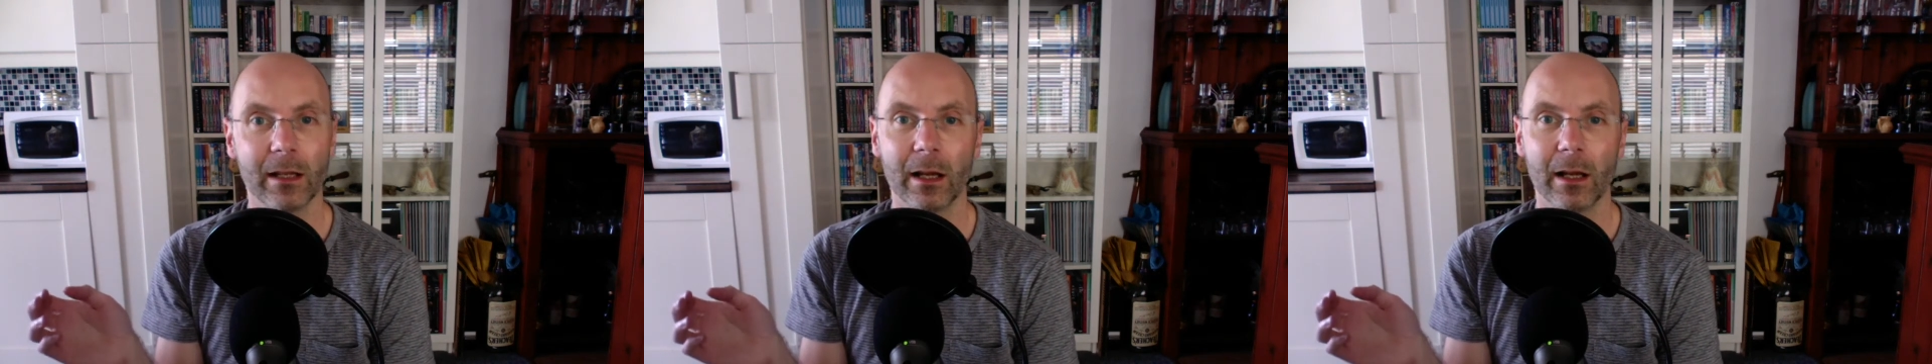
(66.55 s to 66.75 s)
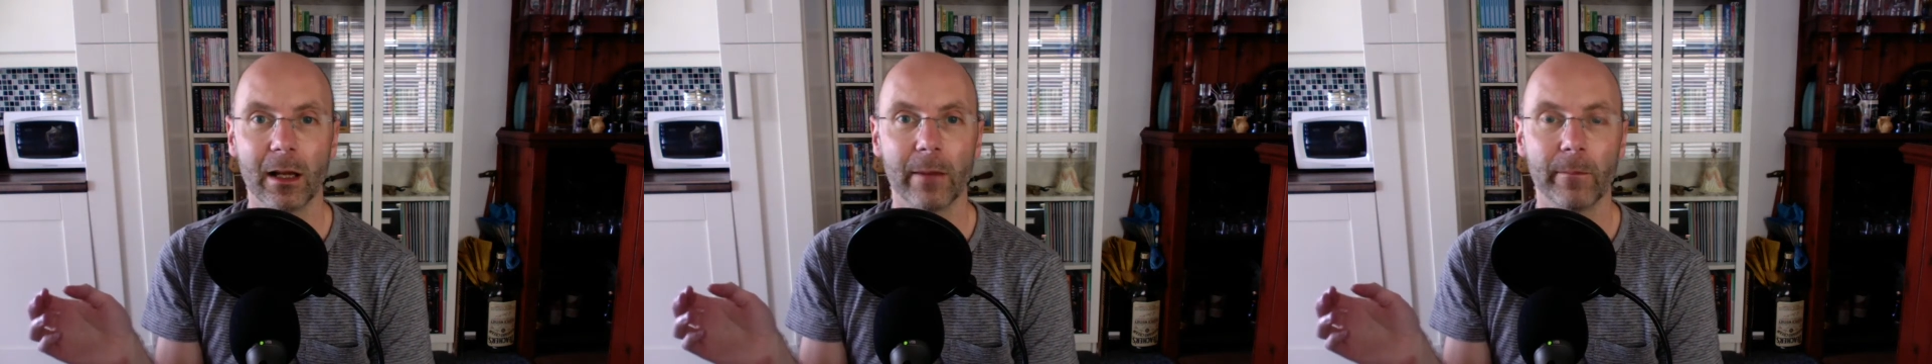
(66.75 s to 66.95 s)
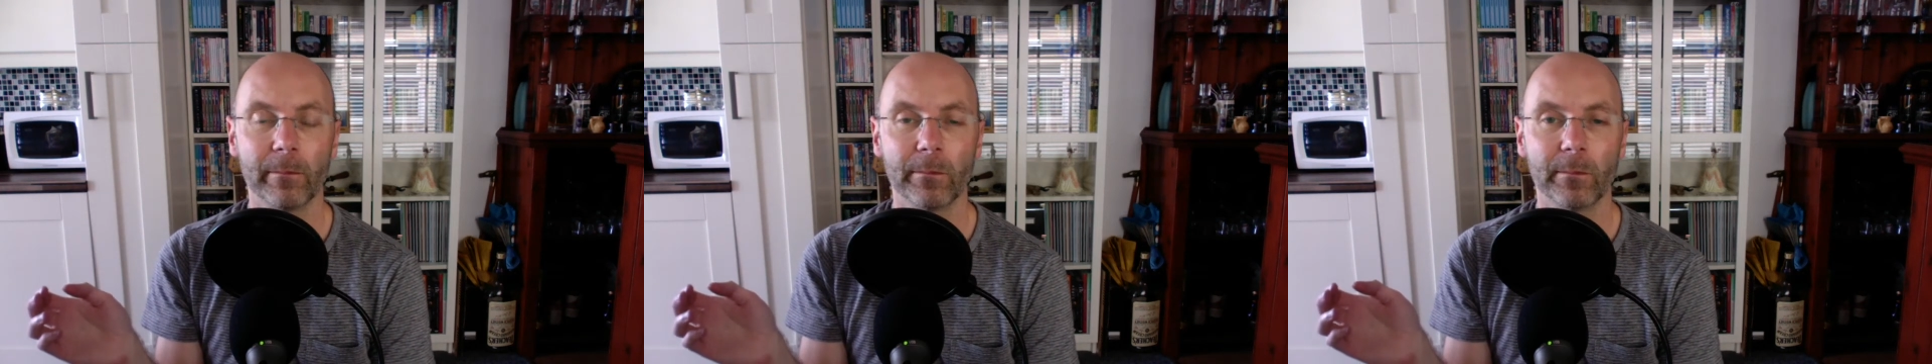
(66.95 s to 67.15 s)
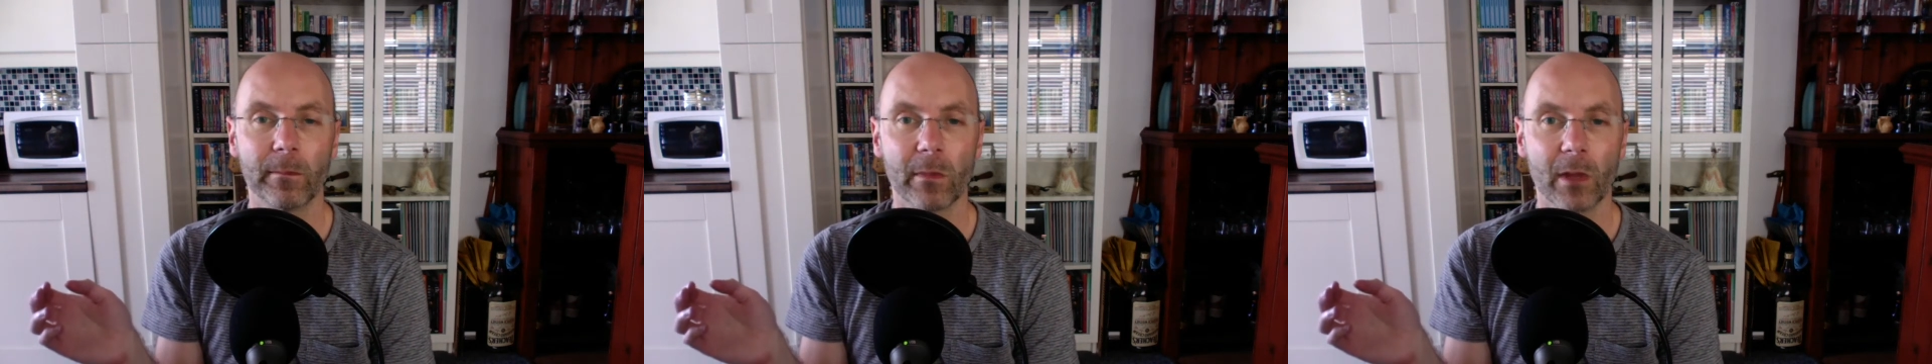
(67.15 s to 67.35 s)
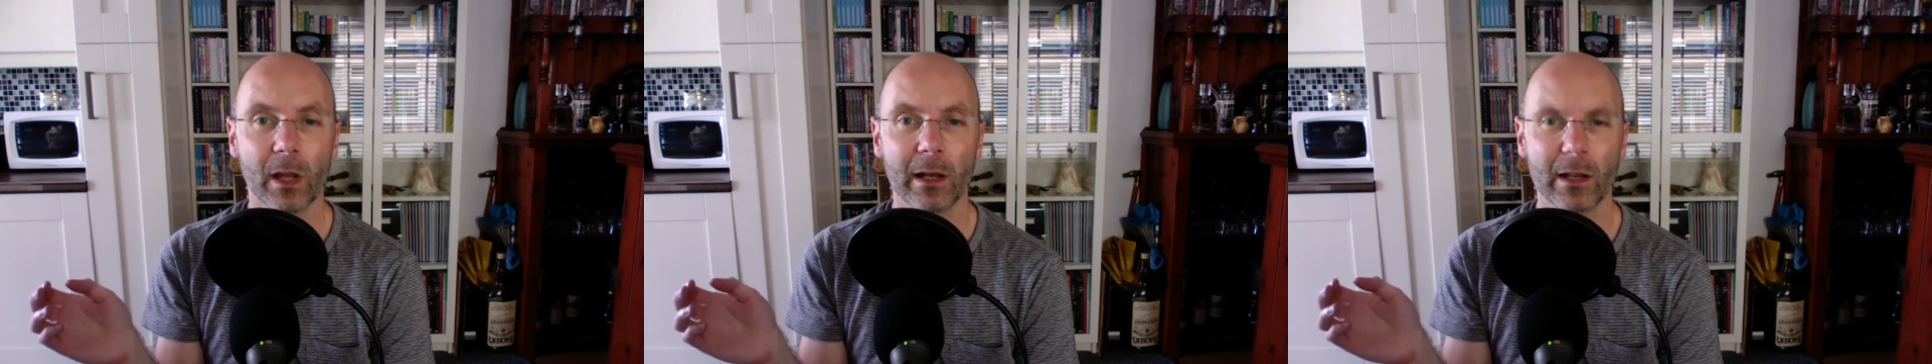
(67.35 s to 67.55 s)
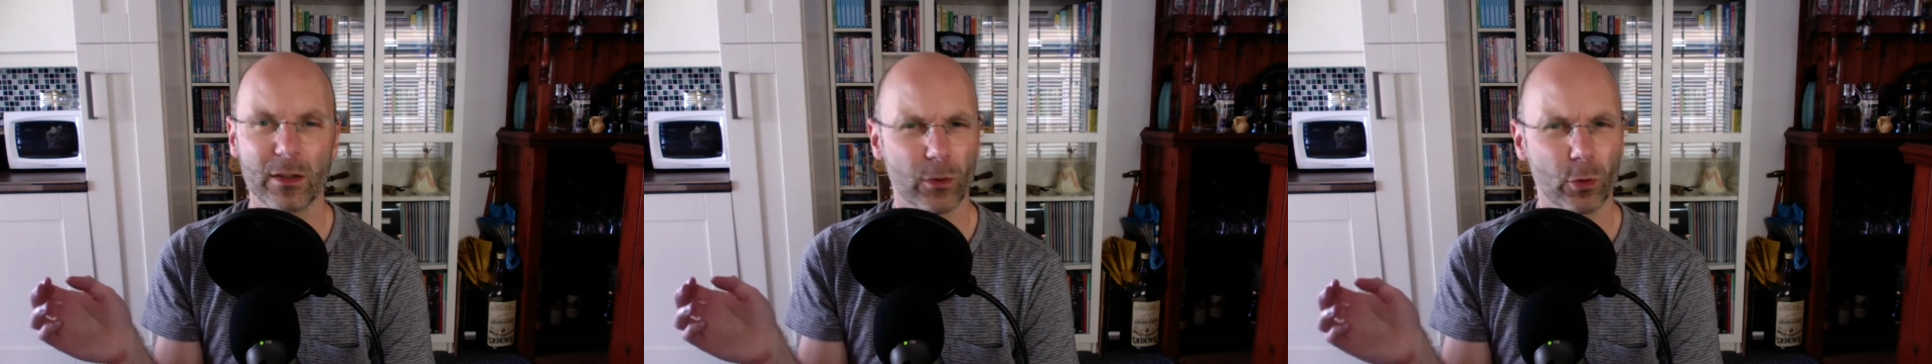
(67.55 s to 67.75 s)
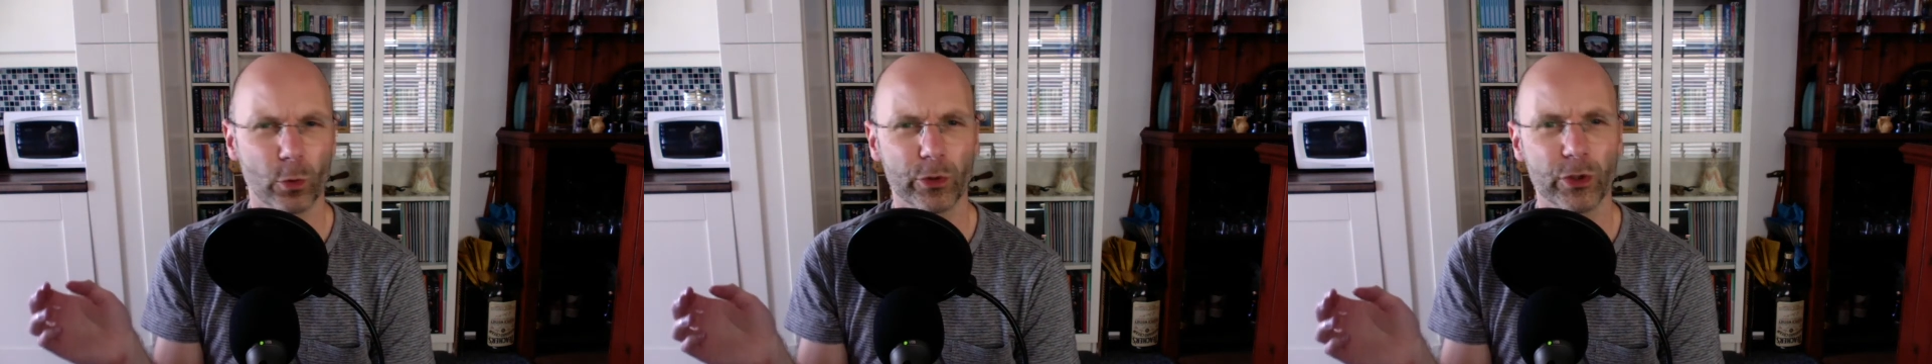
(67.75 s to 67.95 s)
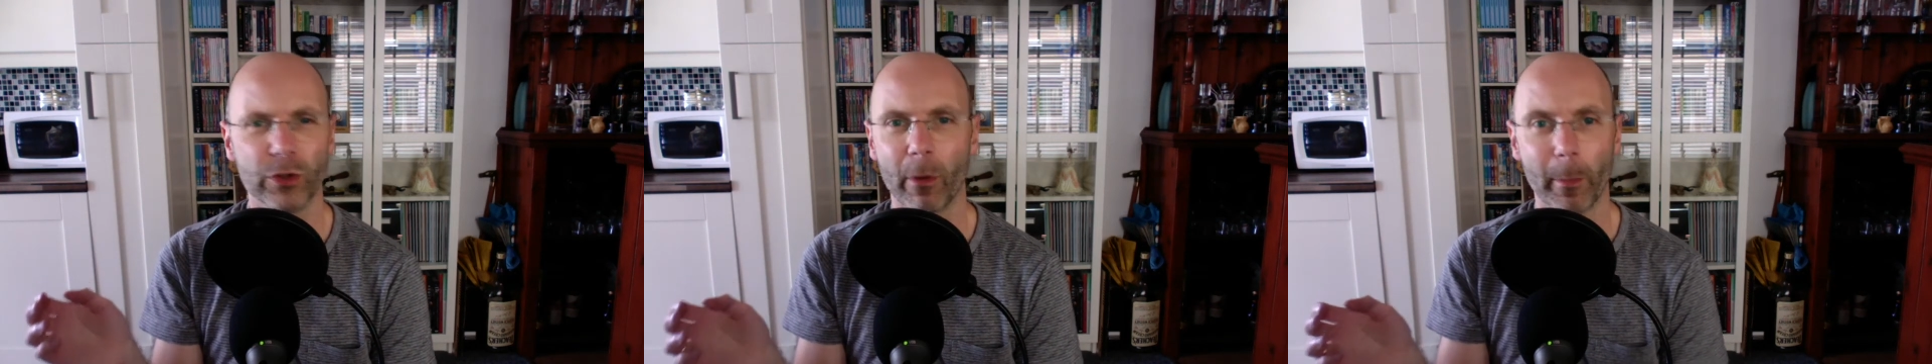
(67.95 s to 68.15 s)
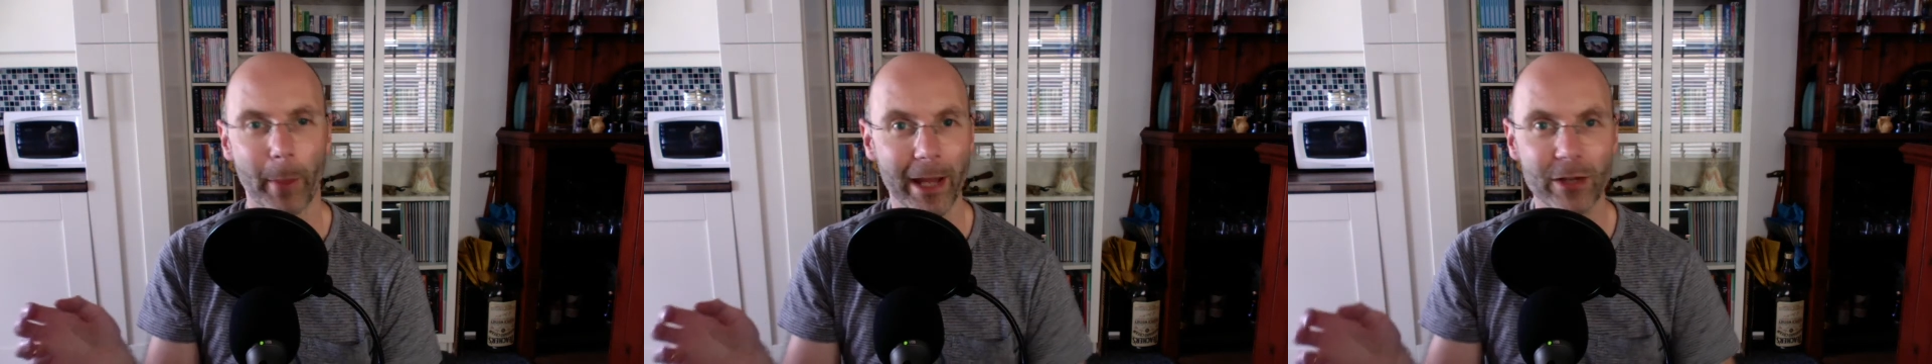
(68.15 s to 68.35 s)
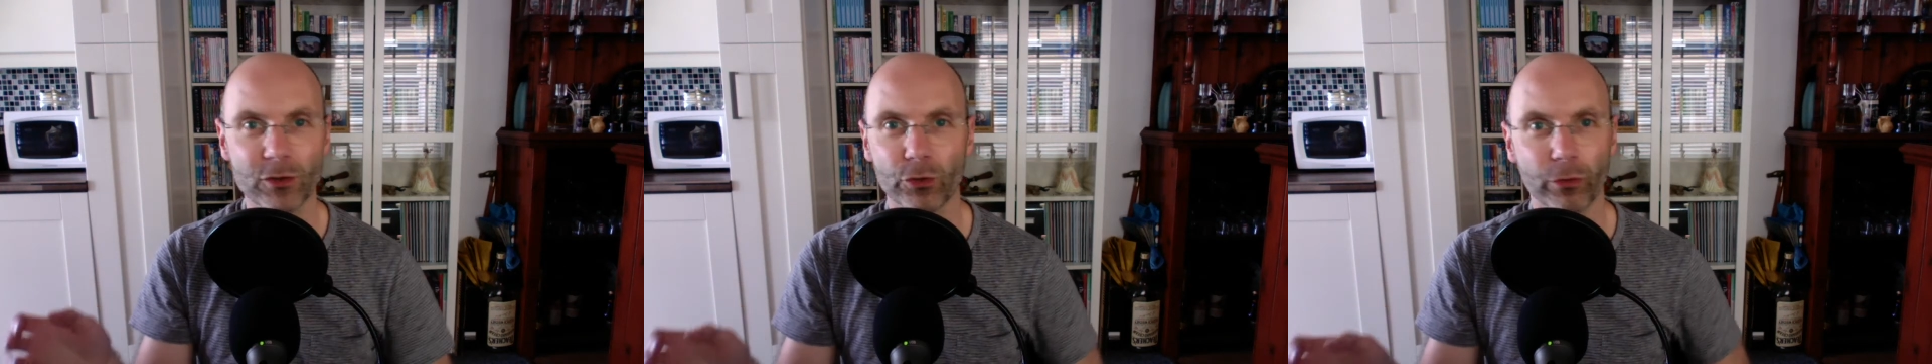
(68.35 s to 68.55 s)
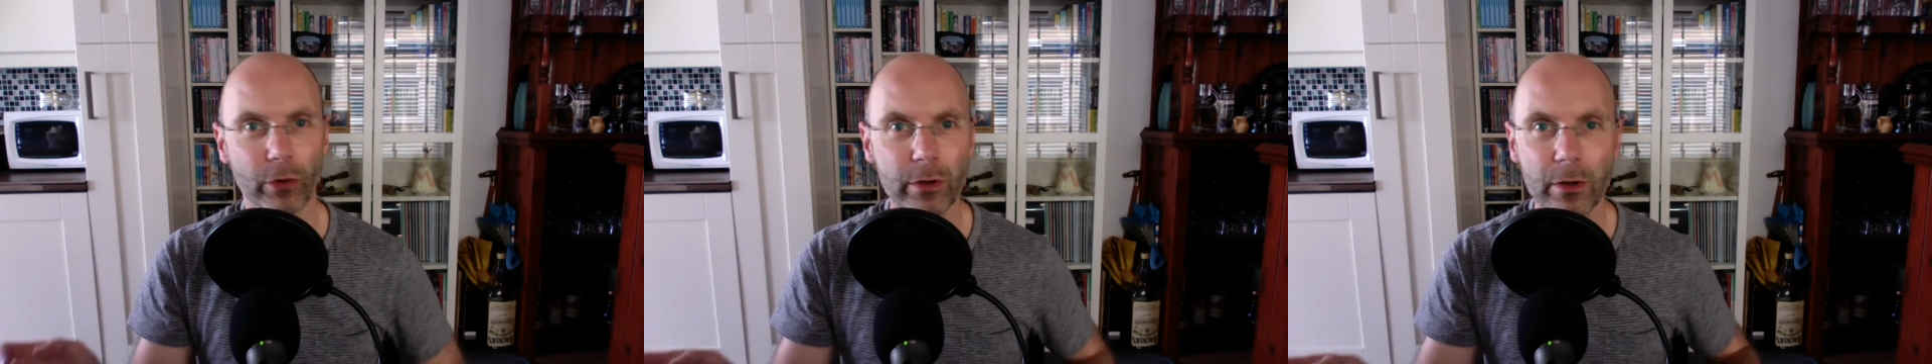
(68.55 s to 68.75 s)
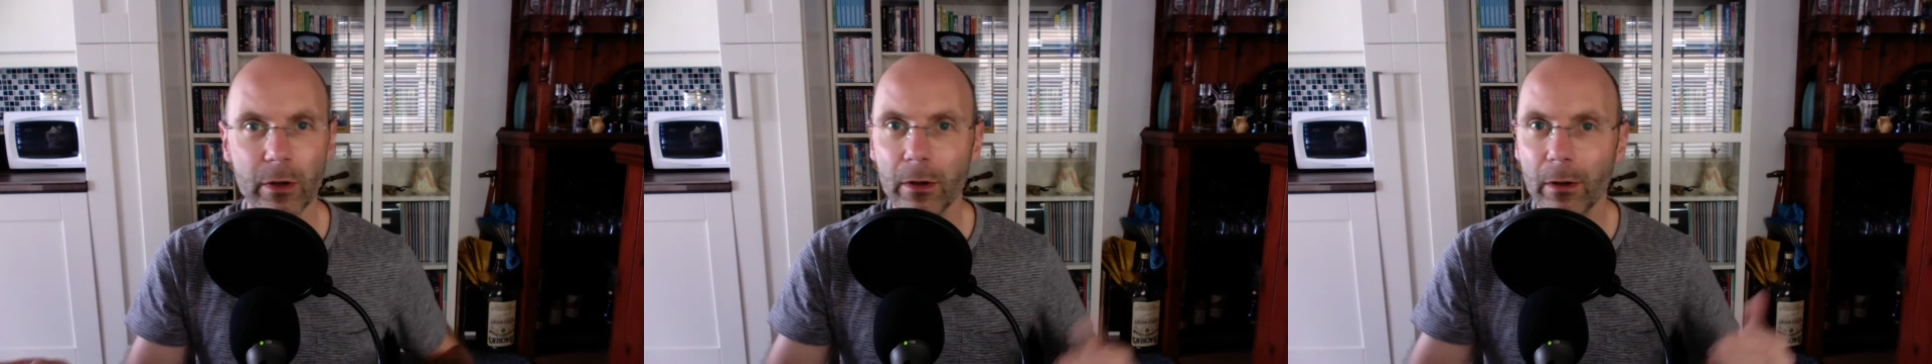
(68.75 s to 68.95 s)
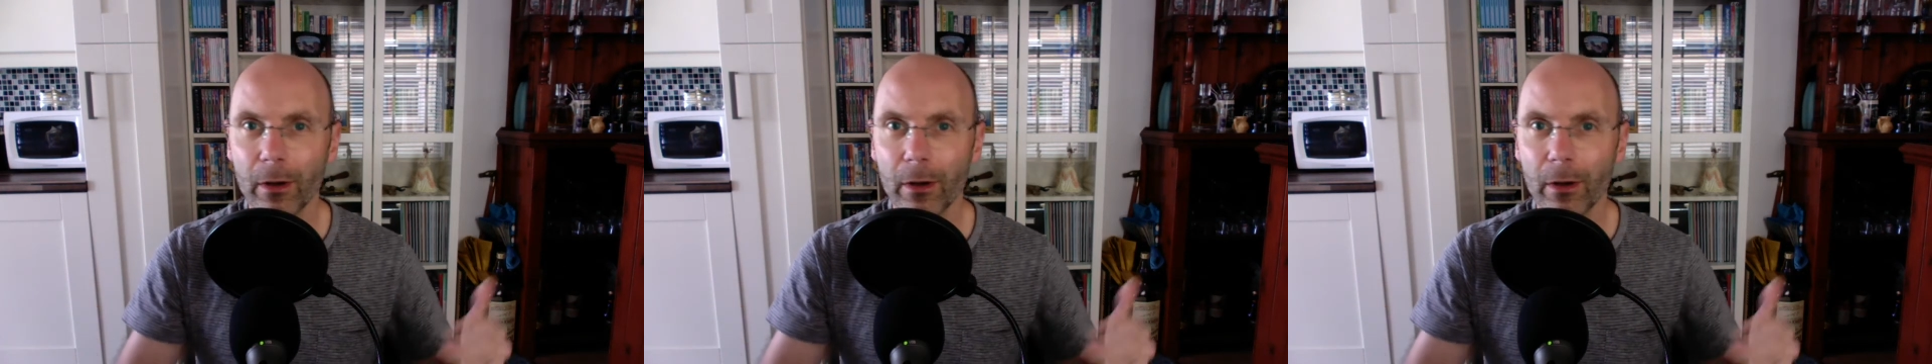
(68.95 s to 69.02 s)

Unless, of course, you're a patron